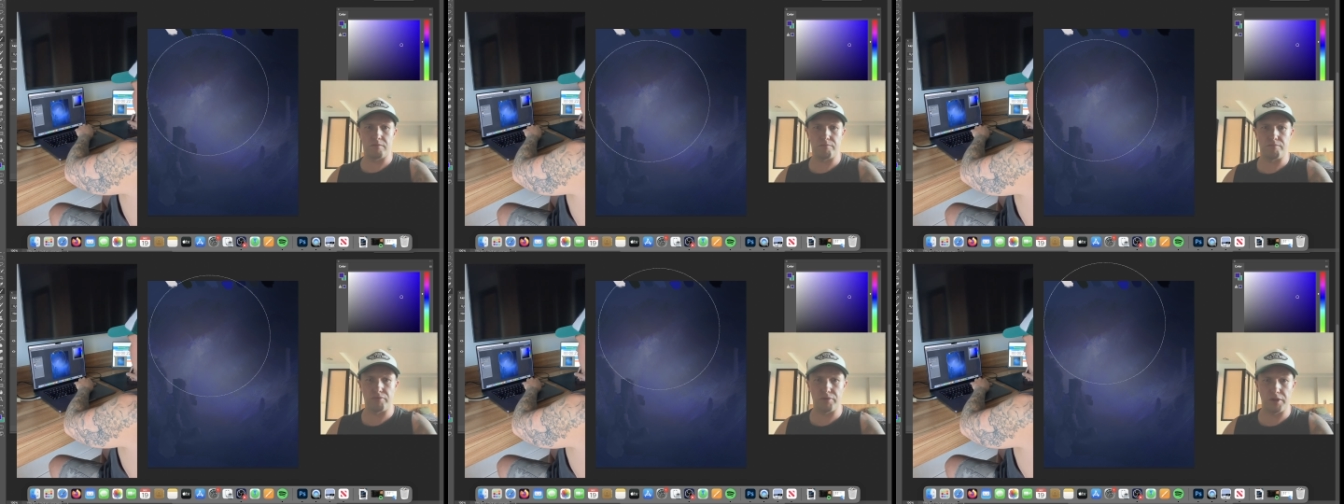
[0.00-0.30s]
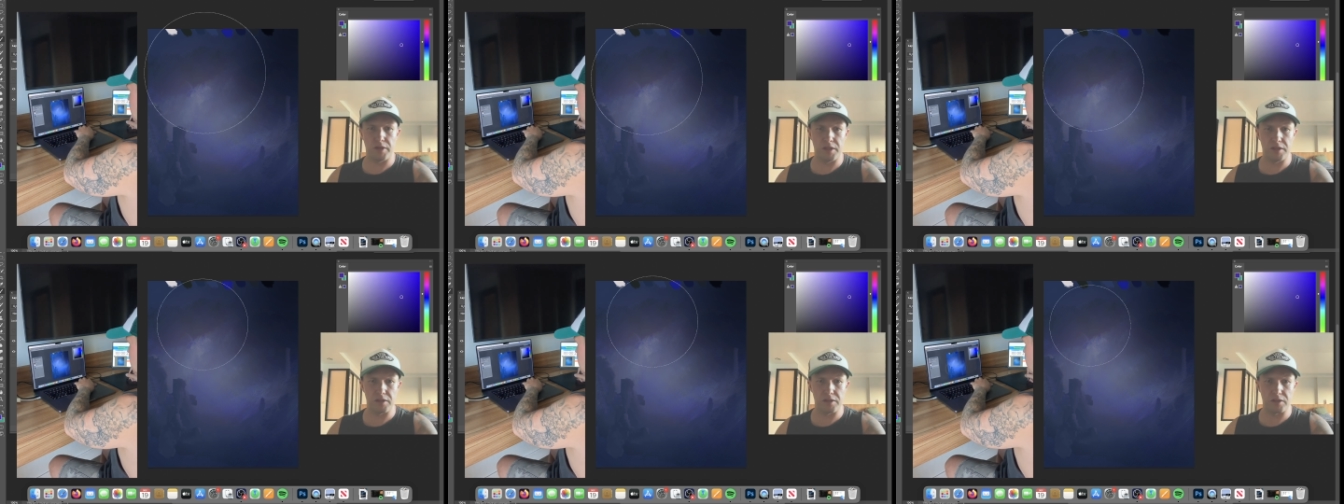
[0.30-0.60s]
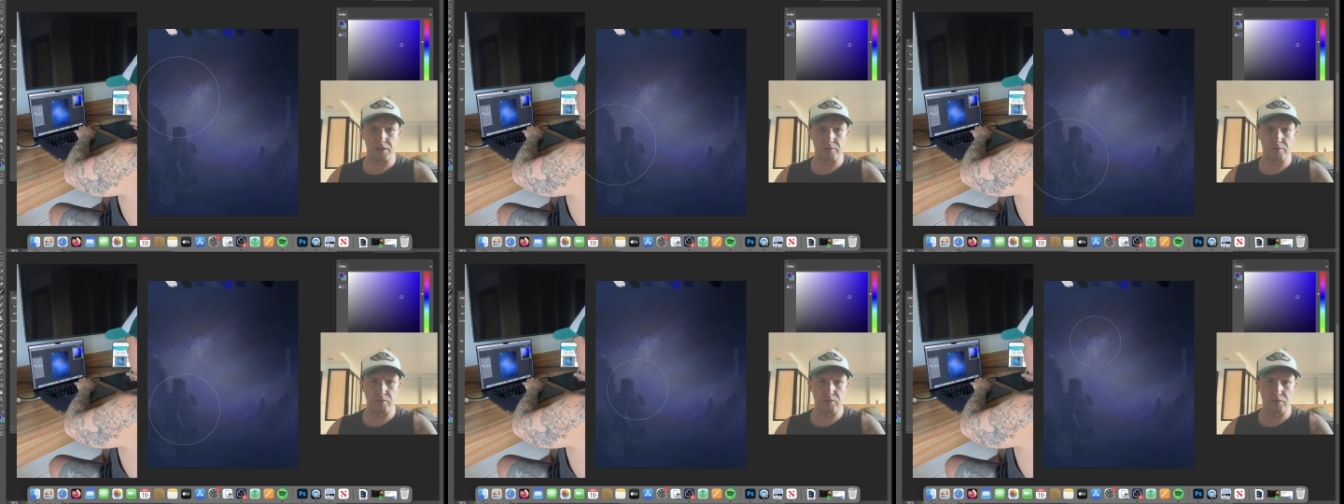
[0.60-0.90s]
bring in
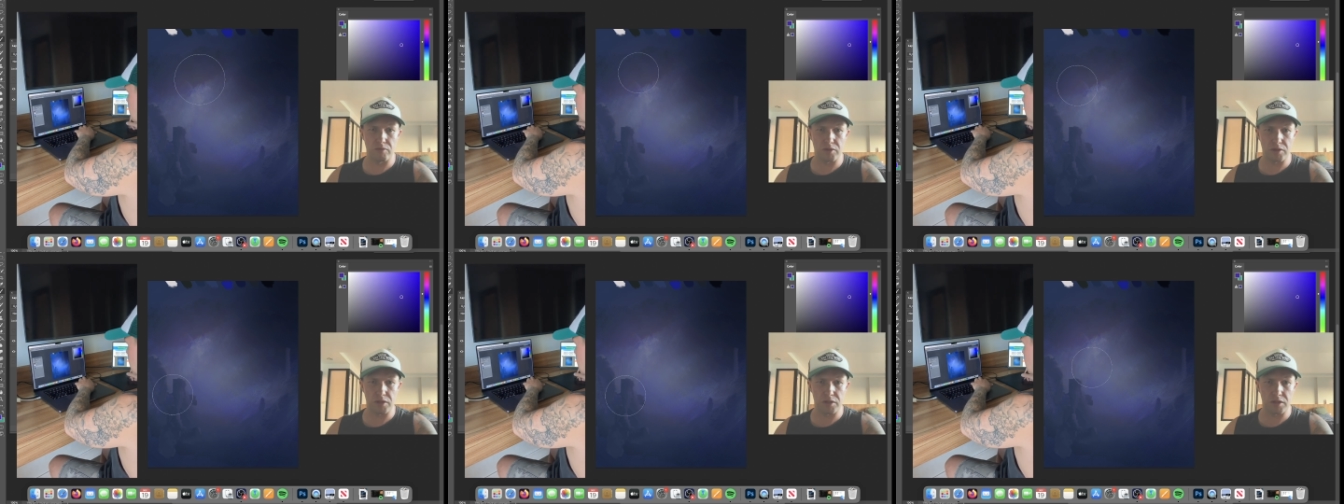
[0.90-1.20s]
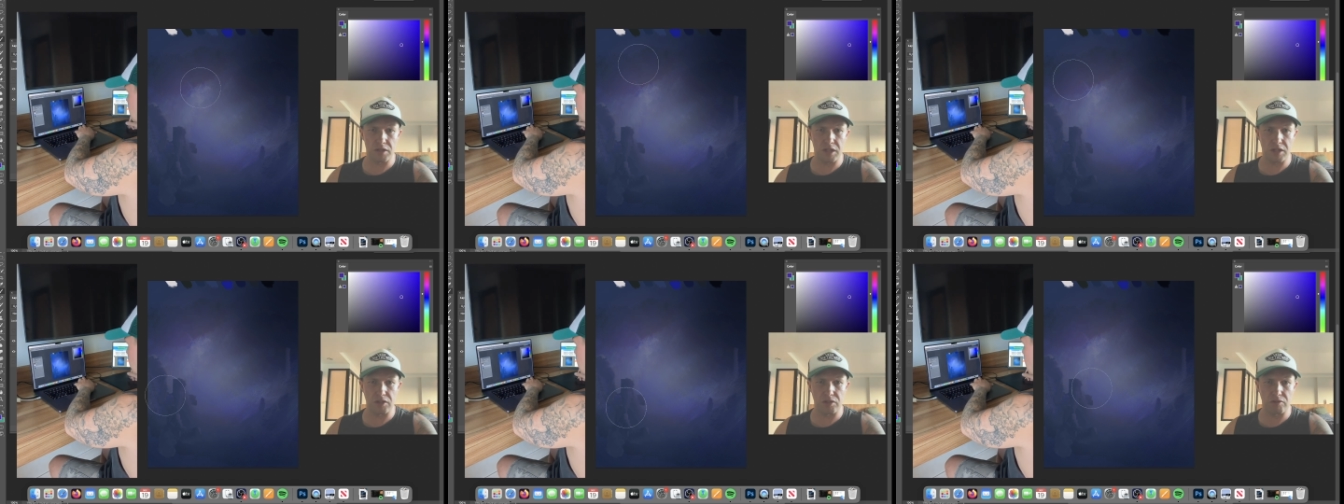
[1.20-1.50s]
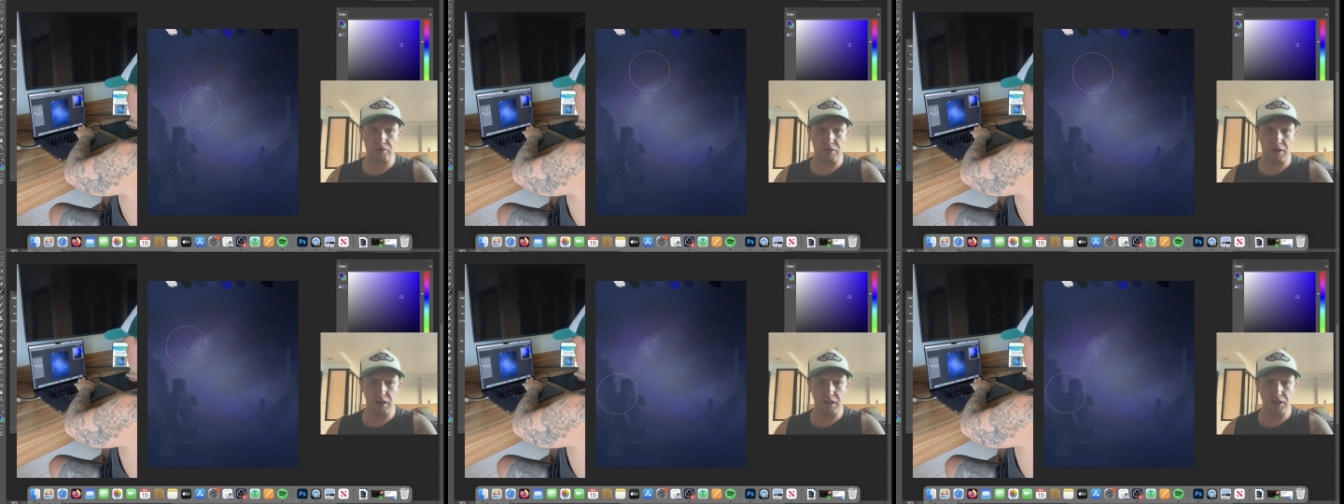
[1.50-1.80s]
some more
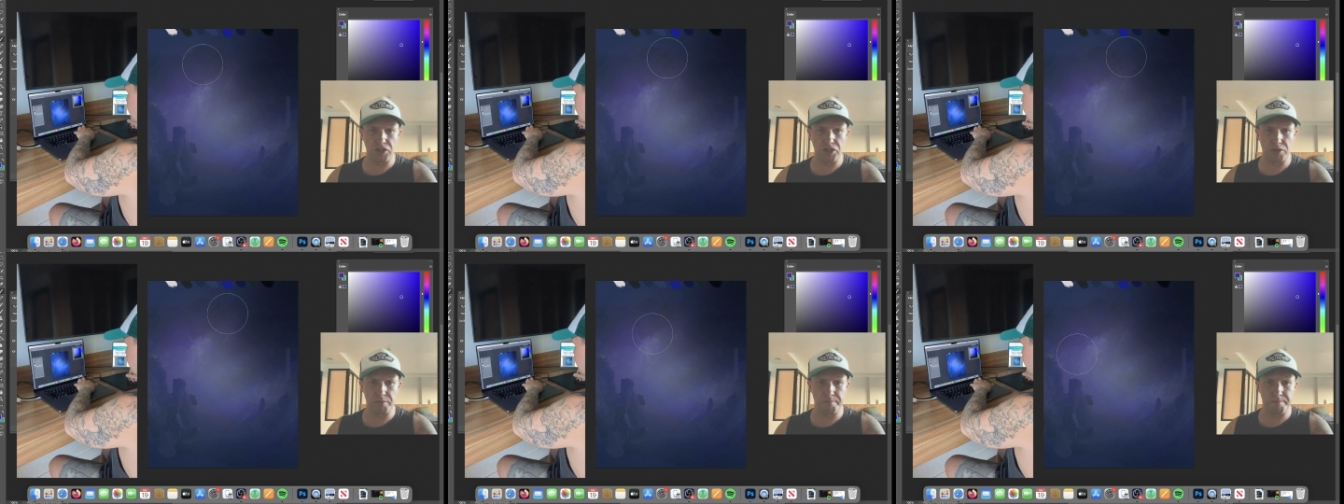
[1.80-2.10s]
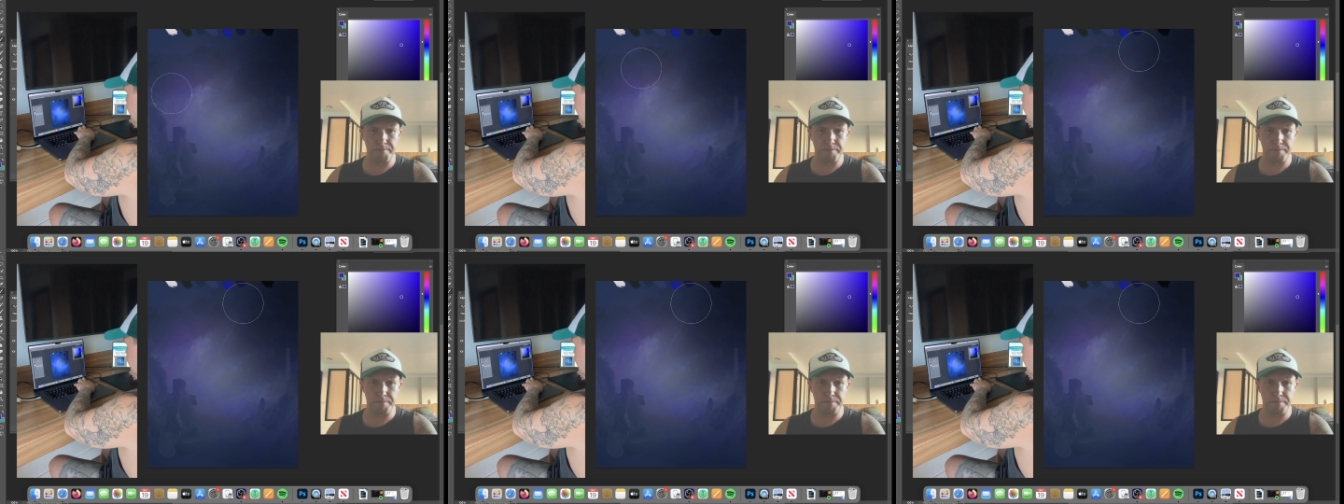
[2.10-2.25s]
saturation.